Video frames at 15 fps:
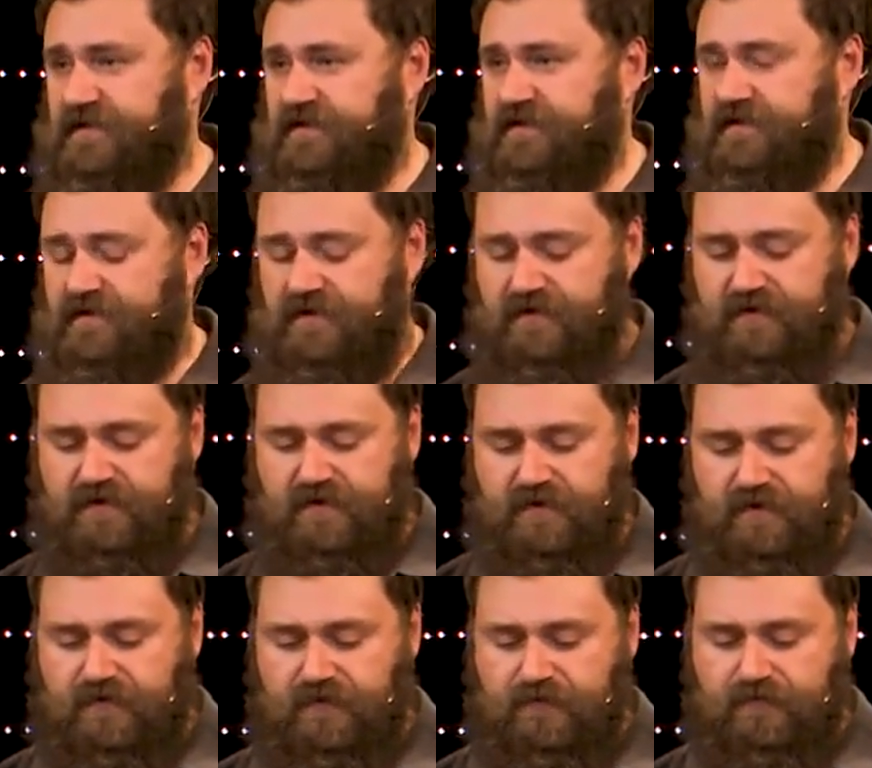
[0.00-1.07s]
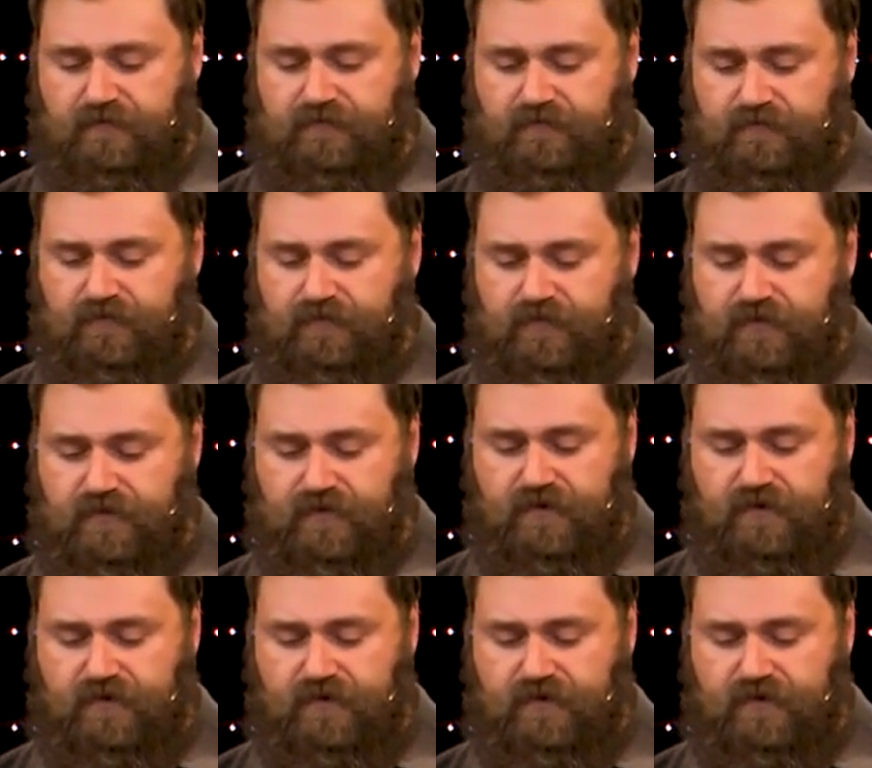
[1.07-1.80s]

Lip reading: (no one is talking)